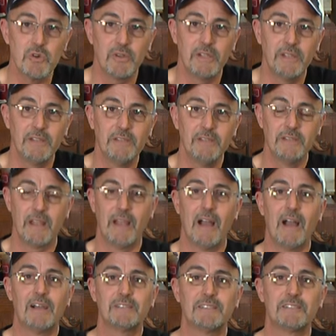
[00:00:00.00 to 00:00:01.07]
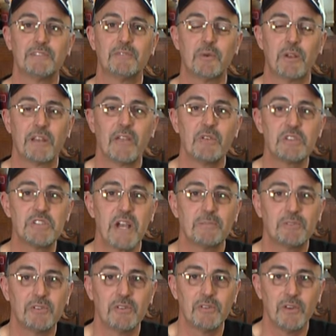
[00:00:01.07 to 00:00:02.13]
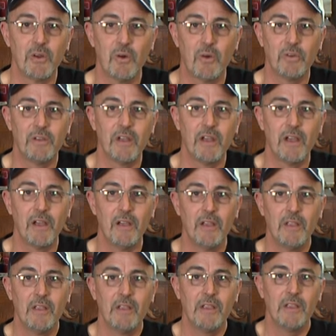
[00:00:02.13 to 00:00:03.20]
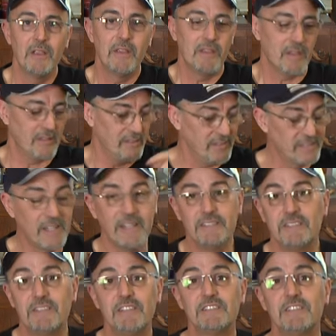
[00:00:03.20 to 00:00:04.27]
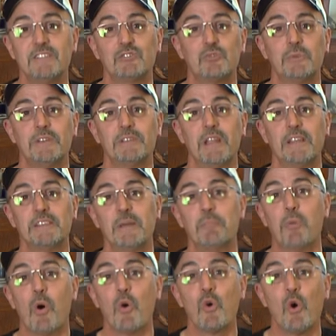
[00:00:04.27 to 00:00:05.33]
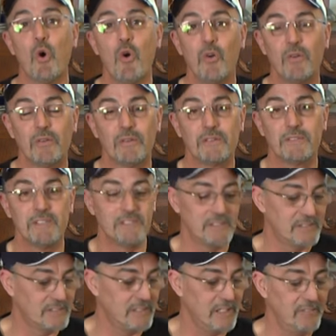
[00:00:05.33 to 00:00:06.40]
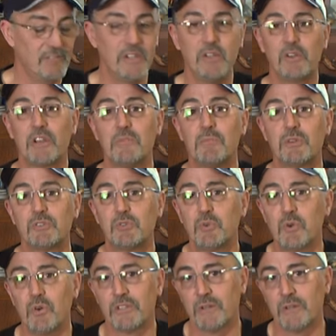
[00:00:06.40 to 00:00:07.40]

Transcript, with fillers: joining us for another chapter on, uh, in this case, this instrument, the bongo. This is the video number two